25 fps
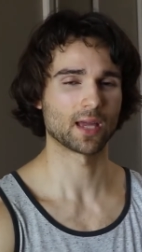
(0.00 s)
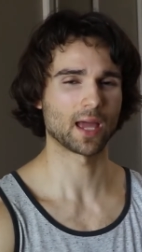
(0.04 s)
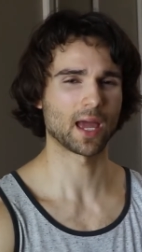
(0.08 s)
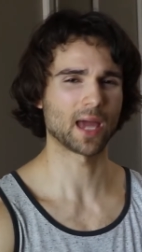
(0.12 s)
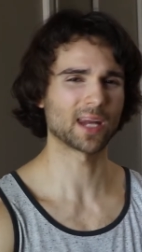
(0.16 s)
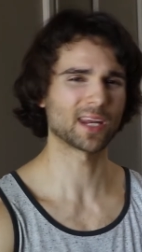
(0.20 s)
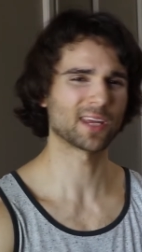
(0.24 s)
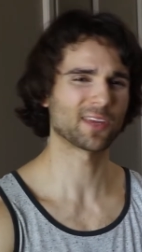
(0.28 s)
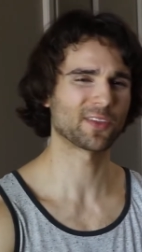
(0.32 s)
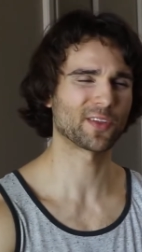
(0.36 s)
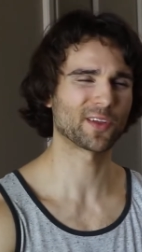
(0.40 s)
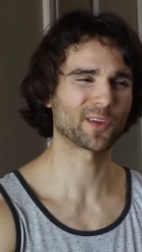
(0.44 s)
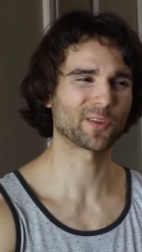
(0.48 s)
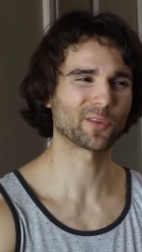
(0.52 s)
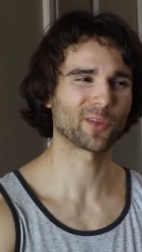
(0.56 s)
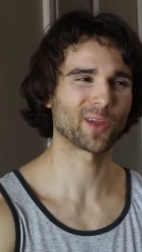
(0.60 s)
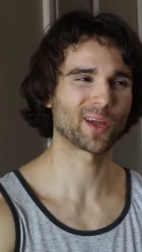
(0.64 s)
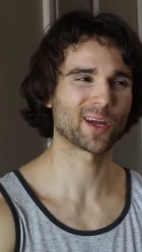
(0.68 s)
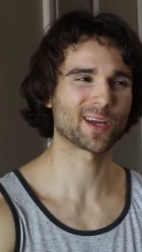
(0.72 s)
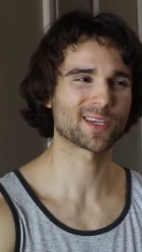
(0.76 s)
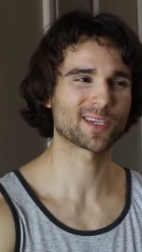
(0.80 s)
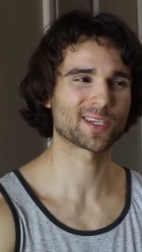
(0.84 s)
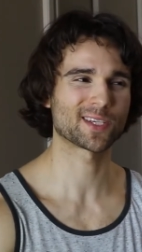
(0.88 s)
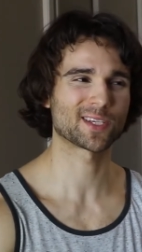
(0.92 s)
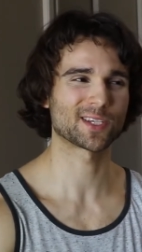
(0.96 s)
Anything
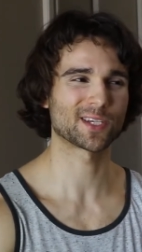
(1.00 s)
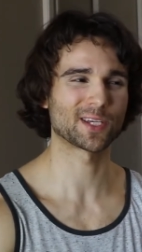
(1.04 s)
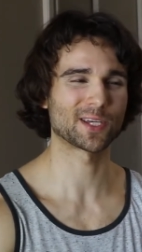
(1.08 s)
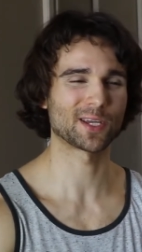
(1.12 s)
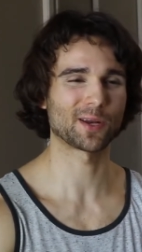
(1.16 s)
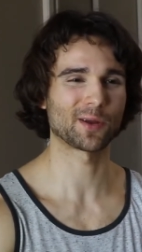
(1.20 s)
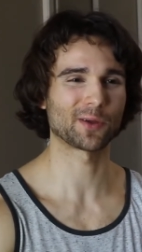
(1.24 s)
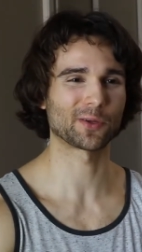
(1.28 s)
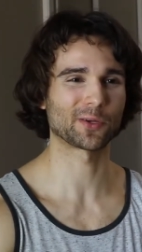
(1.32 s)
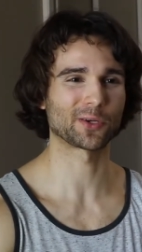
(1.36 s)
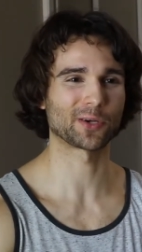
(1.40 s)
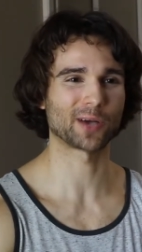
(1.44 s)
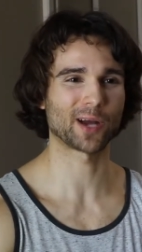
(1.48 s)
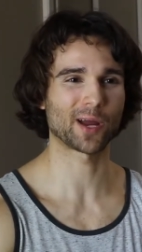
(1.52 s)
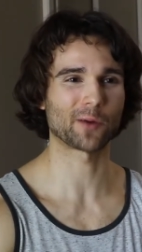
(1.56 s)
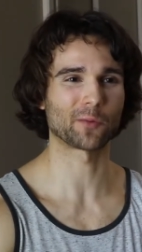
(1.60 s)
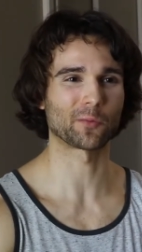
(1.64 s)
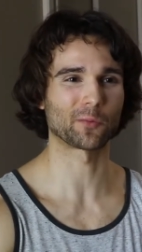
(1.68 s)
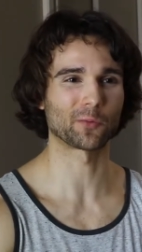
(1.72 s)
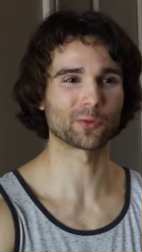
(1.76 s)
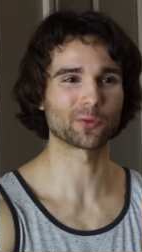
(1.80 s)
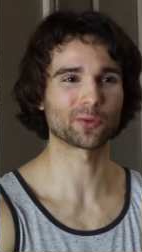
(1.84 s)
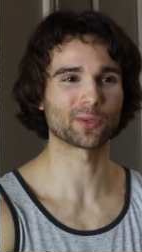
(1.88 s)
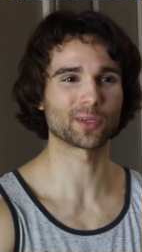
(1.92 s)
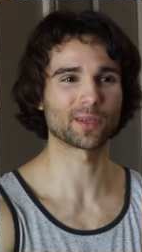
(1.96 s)
less, you're not
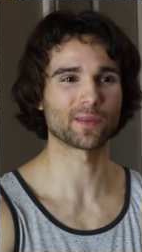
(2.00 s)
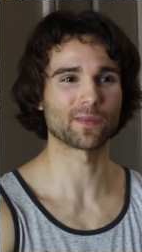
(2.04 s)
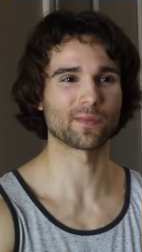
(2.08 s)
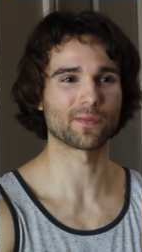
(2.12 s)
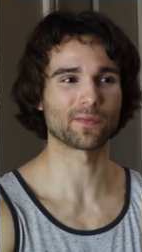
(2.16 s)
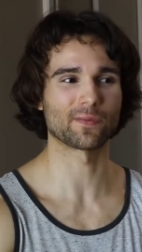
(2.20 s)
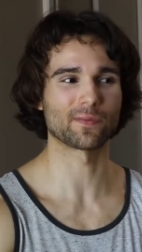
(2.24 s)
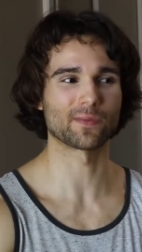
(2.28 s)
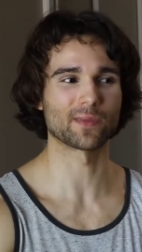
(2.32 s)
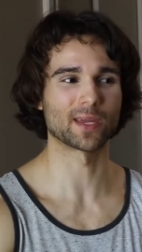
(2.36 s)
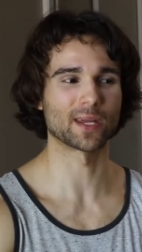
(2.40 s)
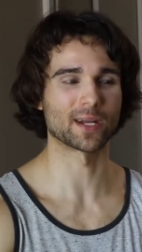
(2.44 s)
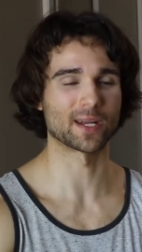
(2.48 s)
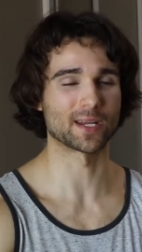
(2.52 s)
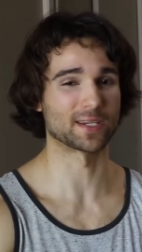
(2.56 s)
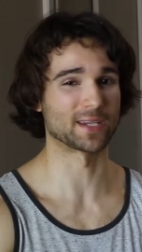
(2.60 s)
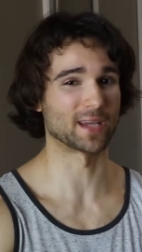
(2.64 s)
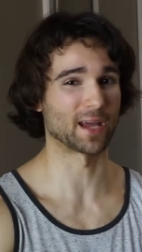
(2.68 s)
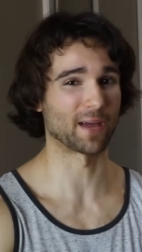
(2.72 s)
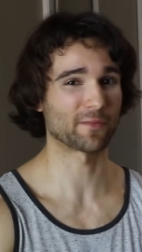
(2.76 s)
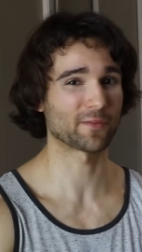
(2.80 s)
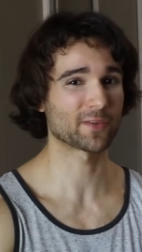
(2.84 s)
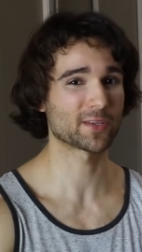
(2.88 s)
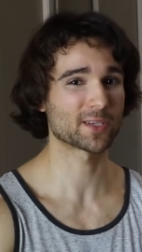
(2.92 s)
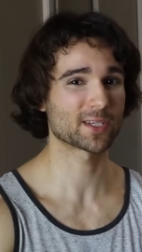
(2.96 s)
really in a
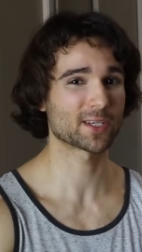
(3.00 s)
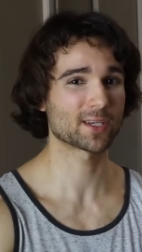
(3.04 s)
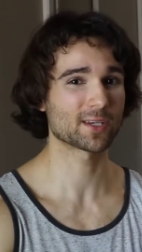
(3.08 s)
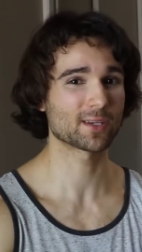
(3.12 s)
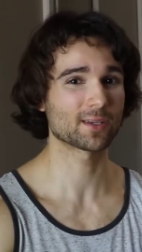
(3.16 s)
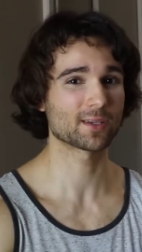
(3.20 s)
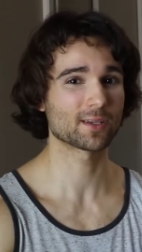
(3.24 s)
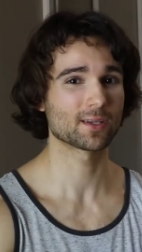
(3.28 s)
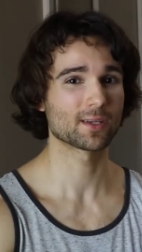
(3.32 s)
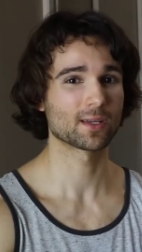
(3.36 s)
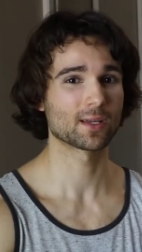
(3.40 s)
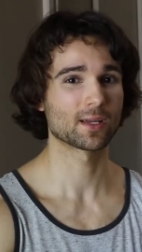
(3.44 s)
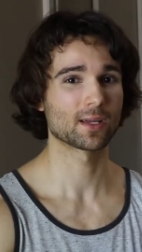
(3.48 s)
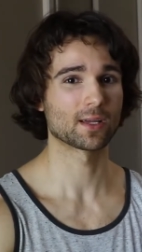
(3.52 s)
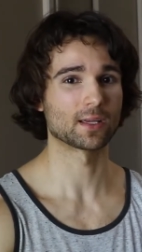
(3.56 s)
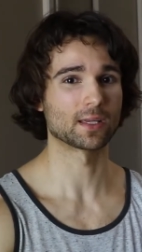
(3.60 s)
deficit,